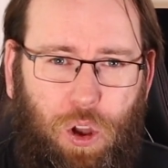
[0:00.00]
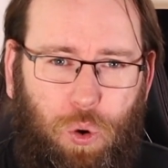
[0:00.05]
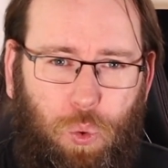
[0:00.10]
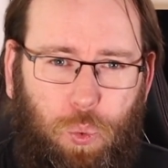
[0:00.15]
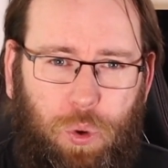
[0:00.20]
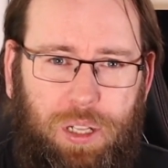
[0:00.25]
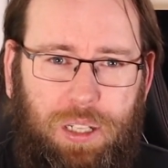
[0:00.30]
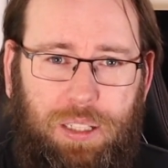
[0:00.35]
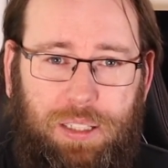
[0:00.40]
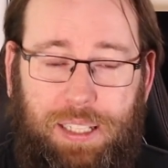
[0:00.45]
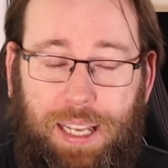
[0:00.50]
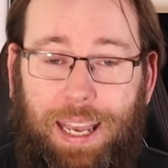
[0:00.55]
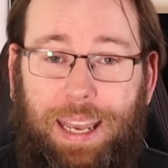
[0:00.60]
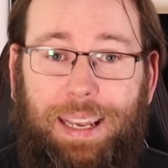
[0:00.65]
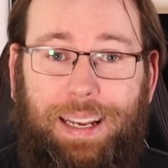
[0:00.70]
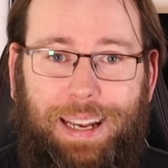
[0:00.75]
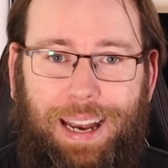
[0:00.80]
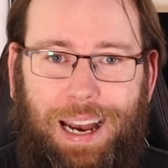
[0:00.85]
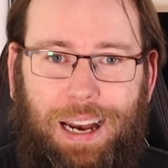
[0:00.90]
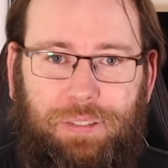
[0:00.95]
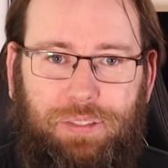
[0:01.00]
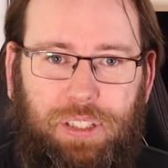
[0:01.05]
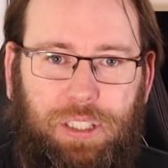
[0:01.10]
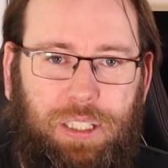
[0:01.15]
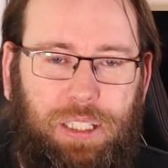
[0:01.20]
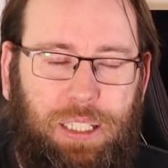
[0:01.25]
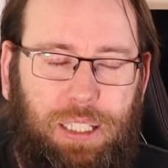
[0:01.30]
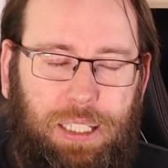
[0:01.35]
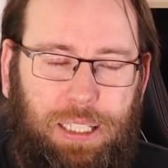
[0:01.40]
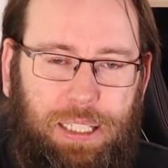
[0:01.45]
will take
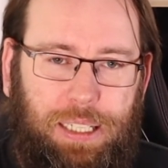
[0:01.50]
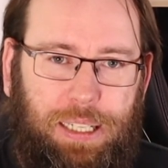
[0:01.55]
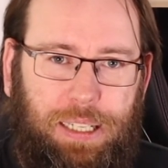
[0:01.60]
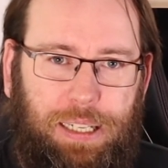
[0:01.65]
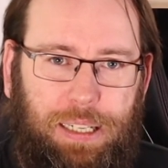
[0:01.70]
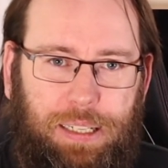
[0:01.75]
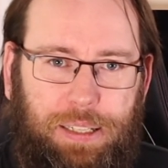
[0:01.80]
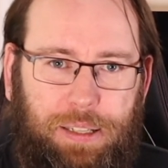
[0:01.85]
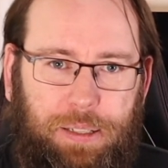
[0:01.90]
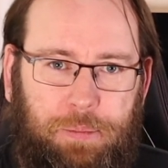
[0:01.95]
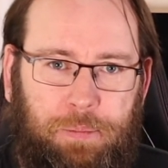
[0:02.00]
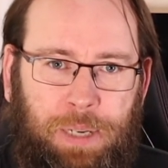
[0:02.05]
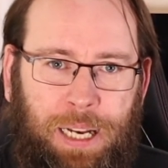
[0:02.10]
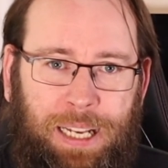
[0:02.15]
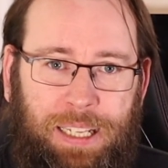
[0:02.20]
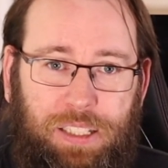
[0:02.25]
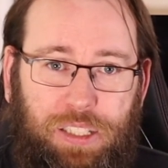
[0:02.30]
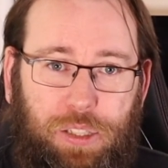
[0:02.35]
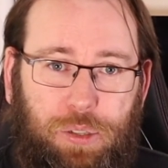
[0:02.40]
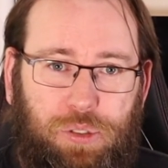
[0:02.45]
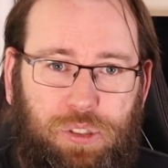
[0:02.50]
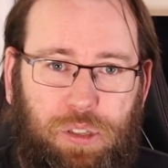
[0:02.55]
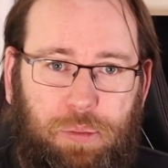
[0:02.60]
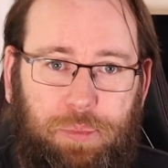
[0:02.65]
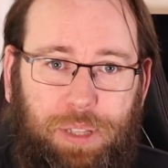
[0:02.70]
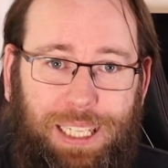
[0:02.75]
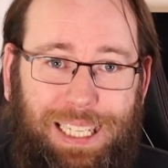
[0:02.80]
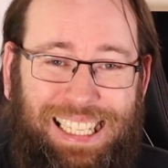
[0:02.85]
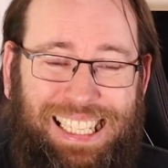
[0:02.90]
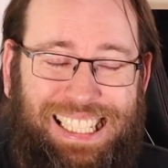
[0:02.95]
after them and do
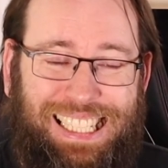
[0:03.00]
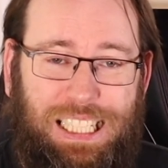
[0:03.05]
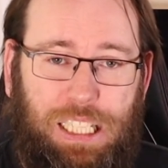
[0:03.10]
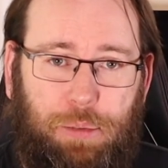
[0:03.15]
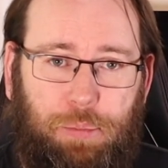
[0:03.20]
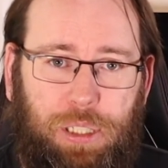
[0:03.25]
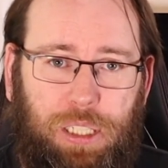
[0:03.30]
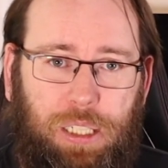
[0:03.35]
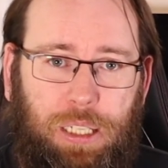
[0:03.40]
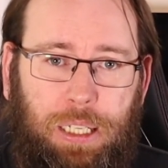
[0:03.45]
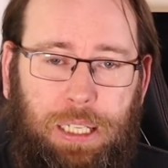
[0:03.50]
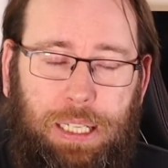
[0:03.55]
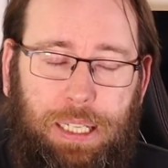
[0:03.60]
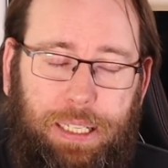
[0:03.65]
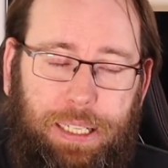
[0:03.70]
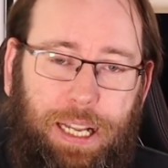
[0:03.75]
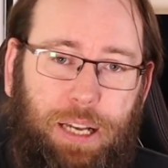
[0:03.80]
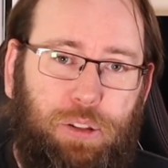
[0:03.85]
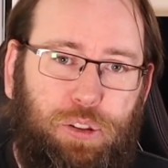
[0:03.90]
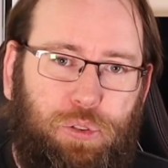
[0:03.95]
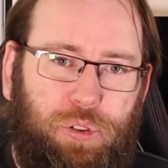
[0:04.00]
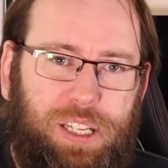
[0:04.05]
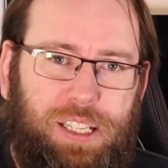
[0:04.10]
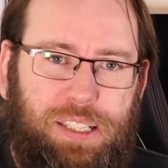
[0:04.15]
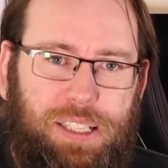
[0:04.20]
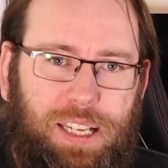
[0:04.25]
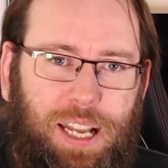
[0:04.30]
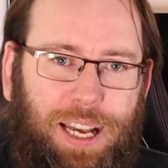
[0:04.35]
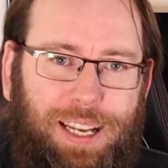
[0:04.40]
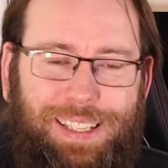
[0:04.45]
something similar. Now, the
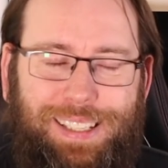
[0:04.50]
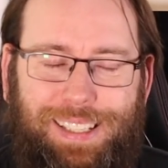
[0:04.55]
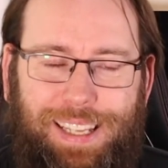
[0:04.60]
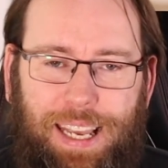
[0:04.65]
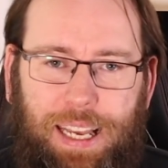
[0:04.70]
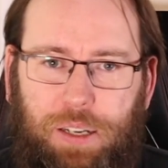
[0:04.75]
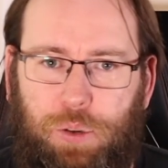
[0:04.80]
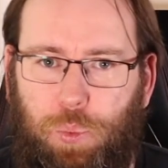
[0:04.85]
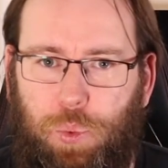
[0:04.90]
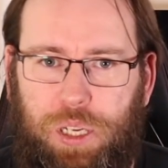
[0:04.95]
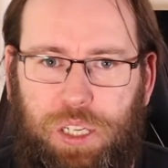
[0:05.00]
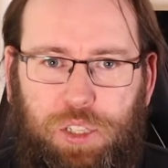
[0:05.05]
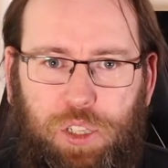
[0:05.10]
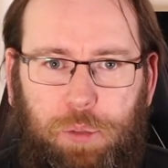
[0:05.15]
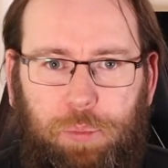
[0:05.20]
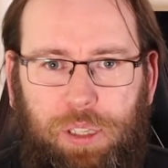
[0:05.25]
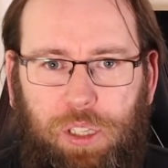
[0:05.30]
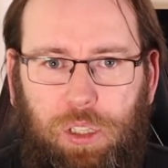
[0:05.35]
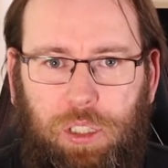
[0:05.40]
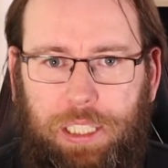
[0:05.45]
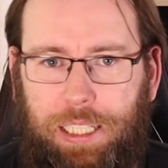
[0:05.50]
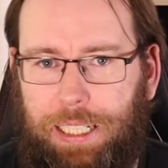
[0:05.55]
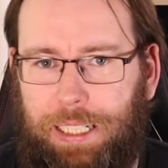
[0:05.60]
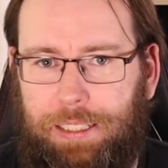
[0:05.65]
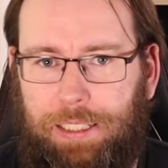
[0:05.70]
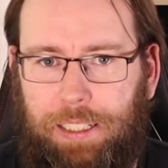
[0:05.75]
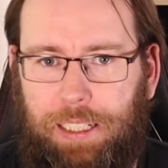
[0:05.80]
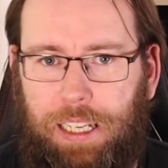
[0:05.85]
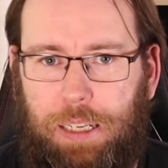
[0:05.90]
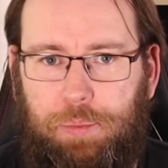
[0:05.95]
reason I said we should be looking at
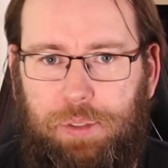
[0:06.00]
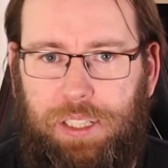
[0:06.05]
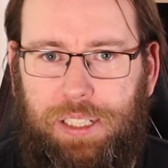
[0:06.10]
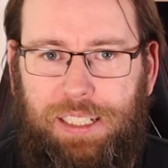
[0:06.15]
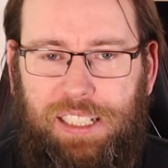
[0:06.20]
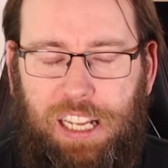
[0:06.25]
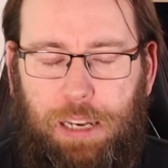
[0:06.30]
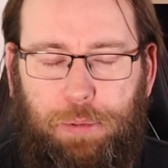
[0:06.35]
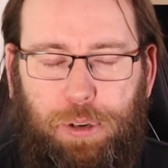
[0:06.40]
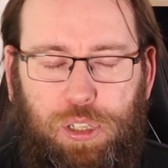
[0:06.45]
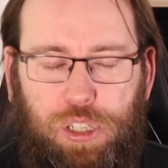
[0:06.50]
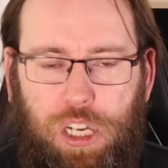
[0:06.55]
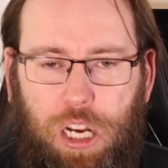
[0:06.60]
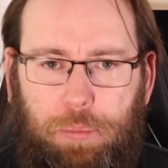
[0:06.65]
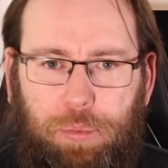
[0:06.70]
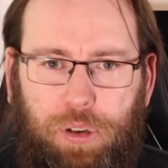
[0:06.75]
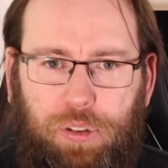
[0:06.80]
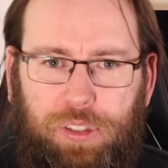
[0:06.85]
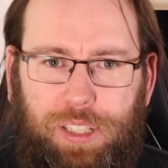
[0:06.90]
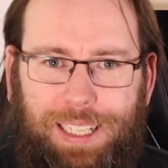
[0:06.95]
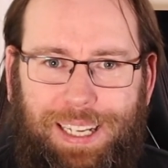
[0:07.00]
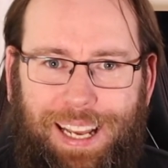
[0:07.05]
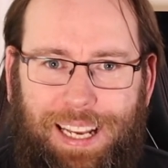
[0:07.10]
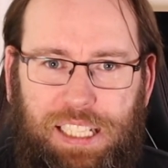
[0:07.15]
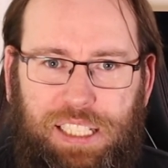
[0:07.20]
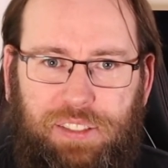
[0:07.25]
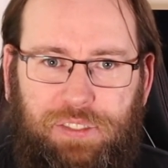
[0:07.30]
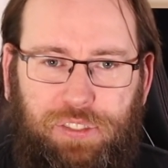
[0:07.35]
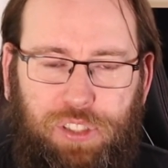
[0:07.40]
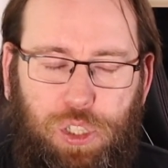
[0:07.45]
the Gibson demo shop over the
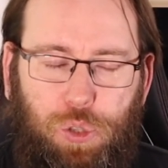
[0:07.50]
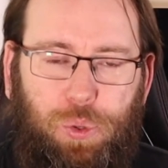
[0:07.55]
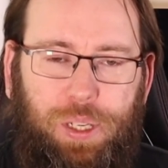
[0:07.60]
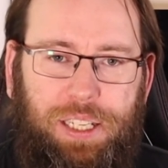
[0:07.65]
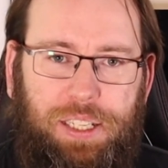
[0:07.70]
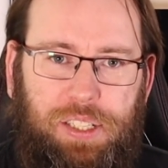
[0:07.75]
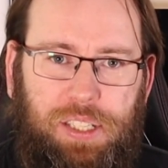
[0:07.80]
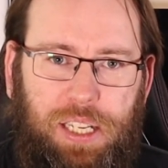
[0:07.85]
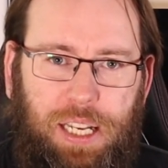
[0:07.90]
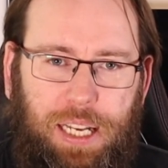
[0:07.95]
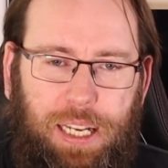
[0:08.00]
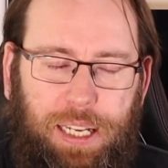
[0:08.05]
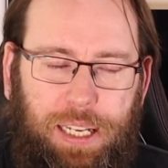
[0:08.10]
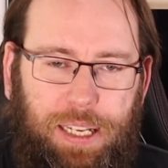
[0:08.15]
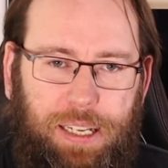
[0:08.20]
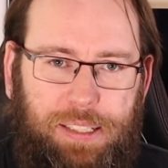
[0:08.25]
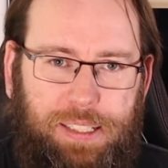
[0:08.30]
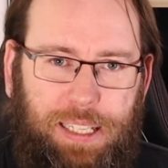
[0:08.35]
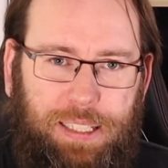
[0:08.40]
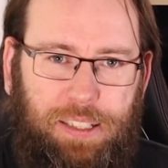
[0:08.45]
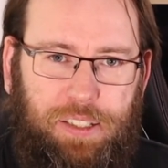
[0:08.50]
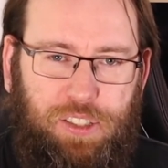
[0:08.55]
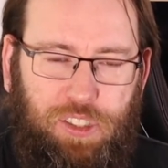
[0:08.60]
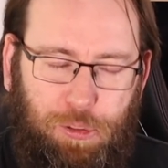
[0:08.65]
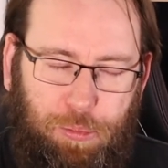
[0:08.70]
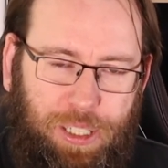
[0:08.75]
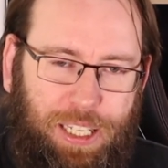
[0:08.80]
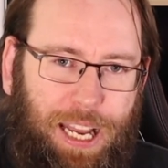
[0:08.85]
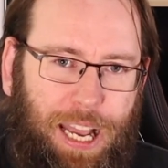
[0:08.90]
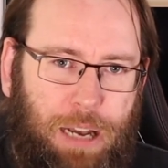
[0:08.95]
next few weeks is that the
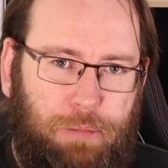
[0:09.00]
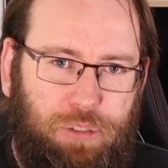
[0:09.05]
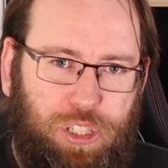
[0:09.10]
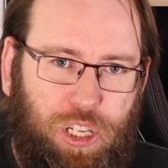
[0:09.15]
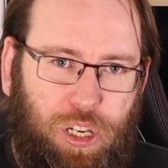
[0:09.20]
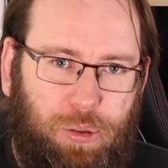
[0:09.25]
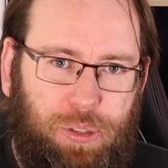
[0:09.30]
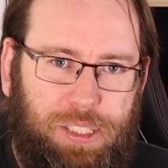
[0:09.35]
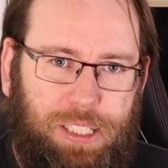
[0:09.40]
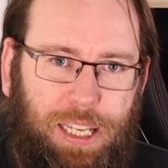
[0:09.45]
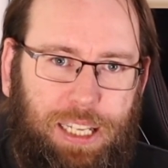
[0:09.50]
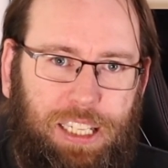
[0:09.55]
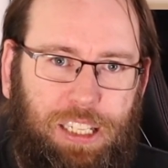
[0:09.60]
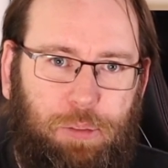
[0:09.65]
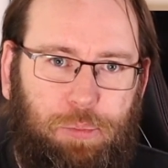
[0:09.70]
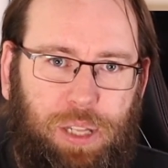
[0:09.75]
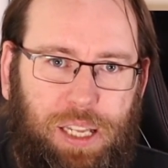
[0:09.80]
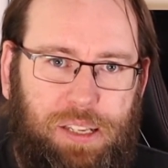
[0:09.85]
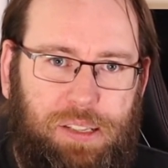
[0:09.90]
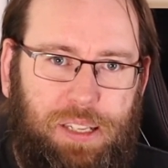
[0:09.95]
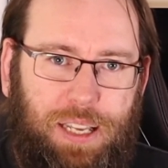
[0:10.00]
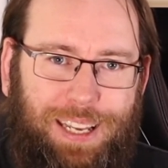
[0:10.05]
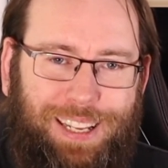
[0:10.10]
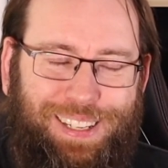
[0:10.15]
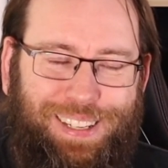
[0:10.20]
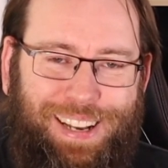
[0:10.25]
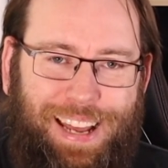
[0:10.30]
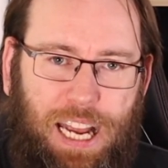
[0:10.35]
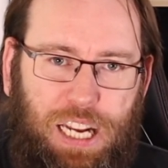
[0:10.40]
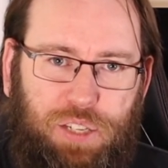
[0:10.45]
Summer NAMM show is taking place
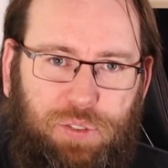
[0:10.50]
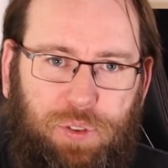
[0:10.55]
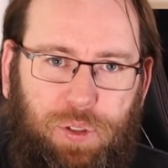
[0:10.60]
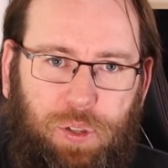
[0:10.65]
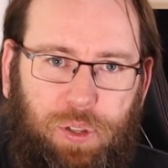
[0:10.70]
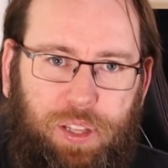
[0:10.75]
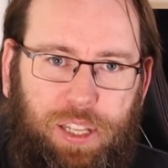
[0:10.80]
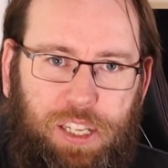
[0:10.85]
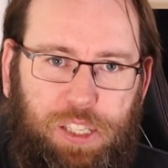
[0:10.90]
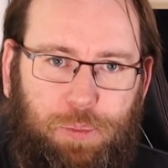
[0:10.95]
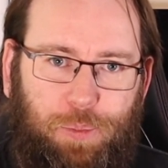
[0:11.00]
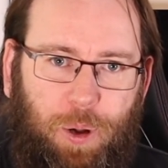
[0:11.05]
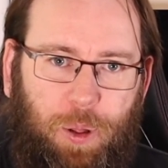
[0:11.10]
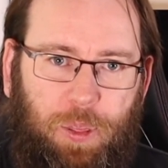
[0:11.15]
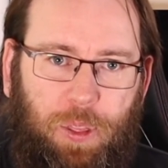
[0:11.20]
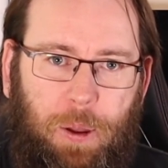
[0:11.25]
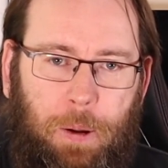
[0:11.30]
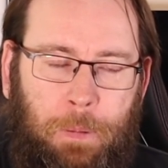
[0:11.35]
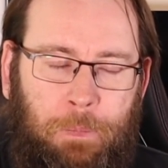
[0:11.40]
in Nashville this month.